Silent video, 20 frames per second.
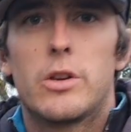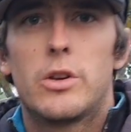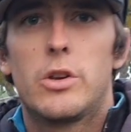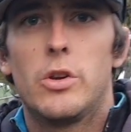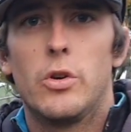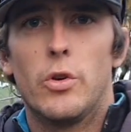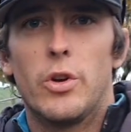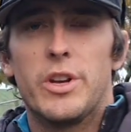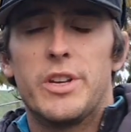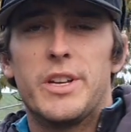
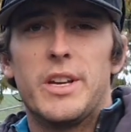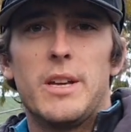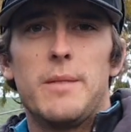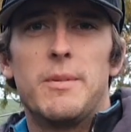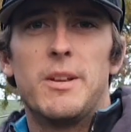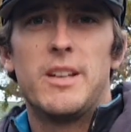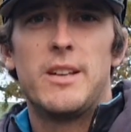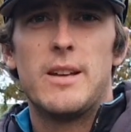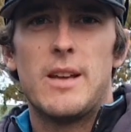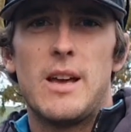Kia ora team,
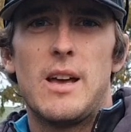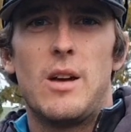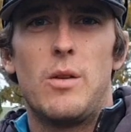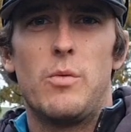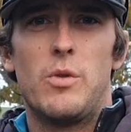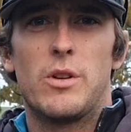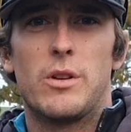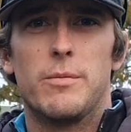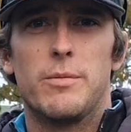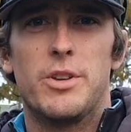and
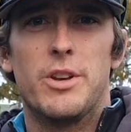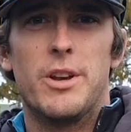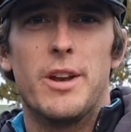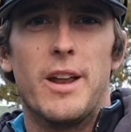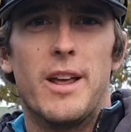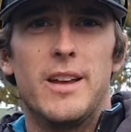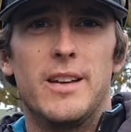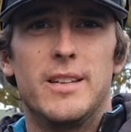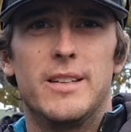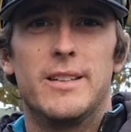welcome to
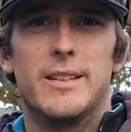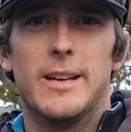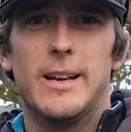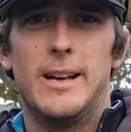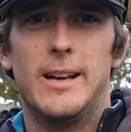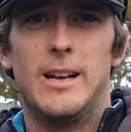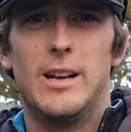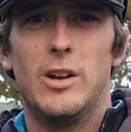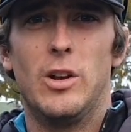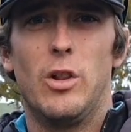today's
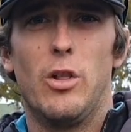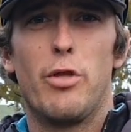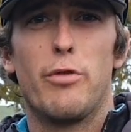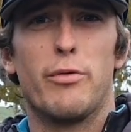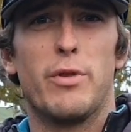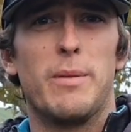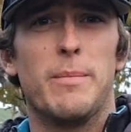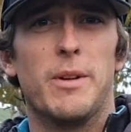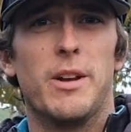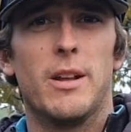little
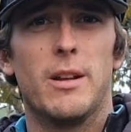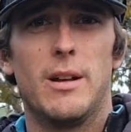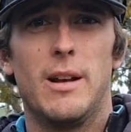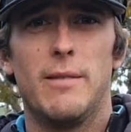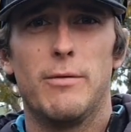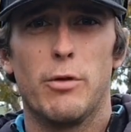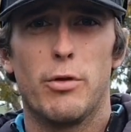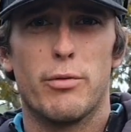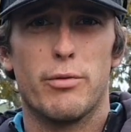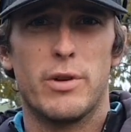3-minute
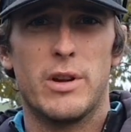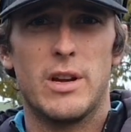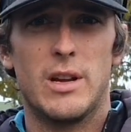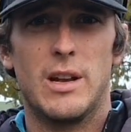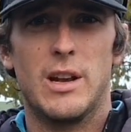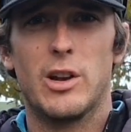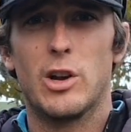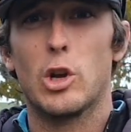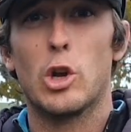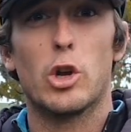level 3
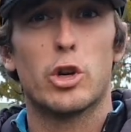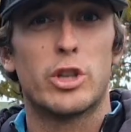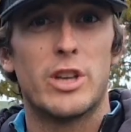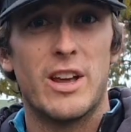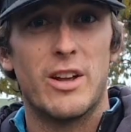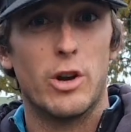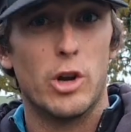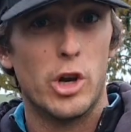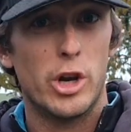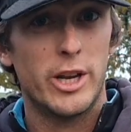little
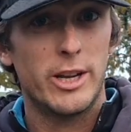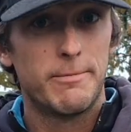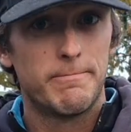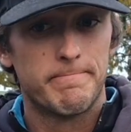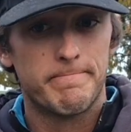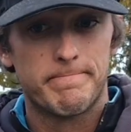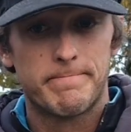lockdown learning.